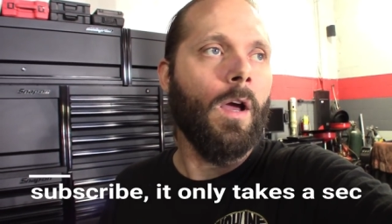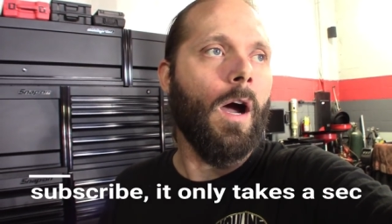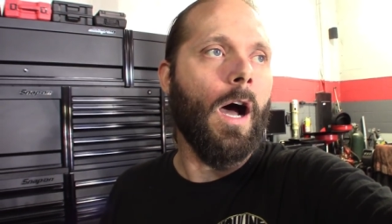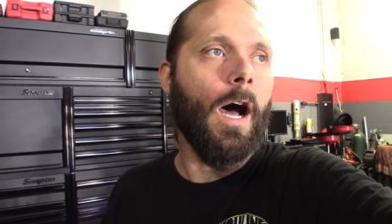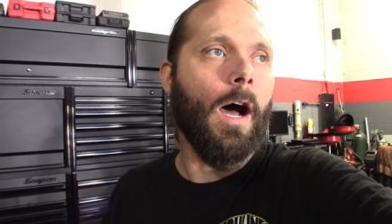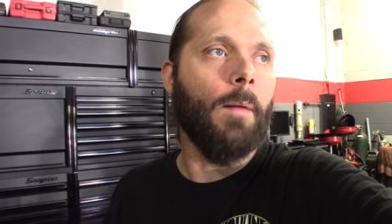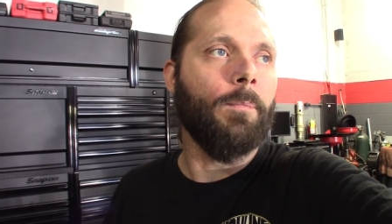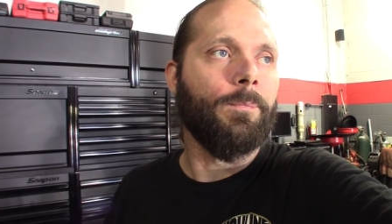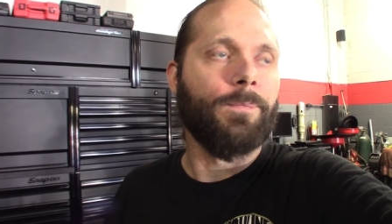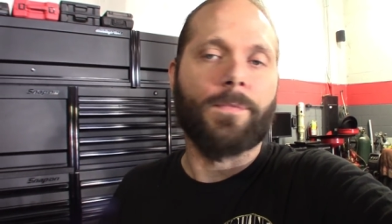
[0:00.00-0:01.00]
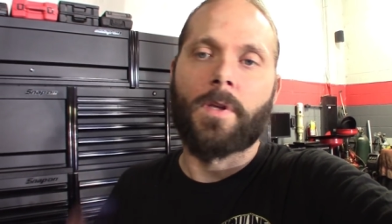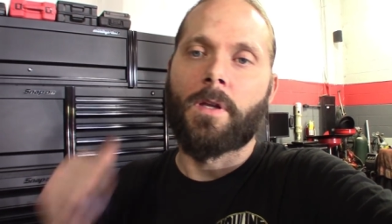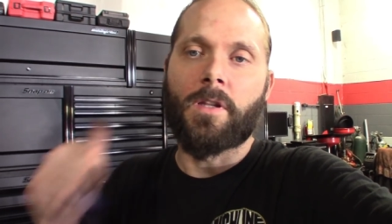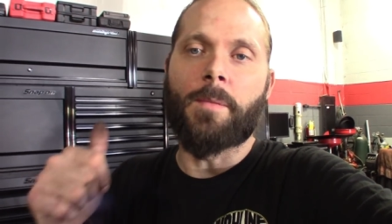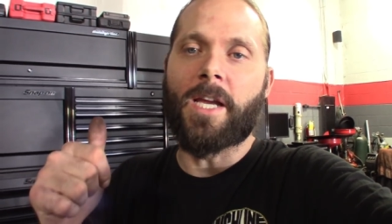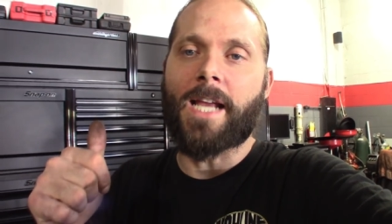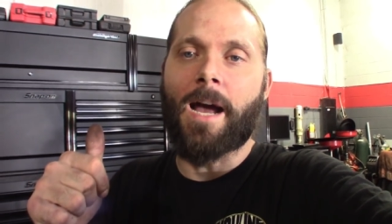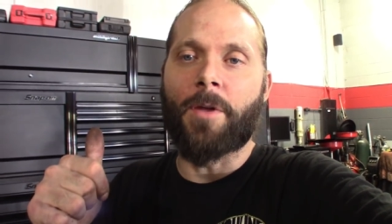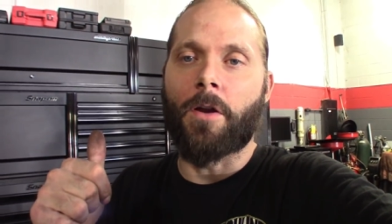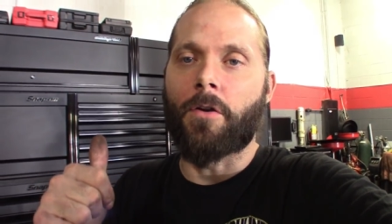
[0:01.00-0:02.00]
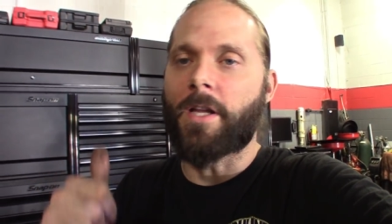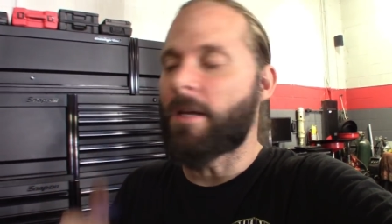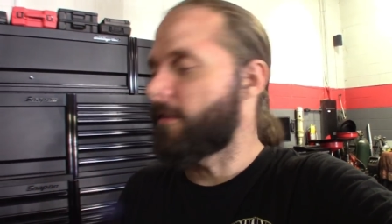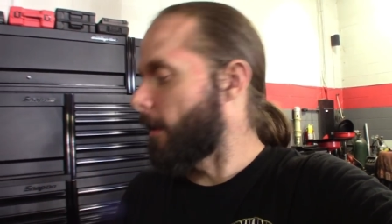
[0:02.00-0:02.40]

Um, leave me a comment underneath.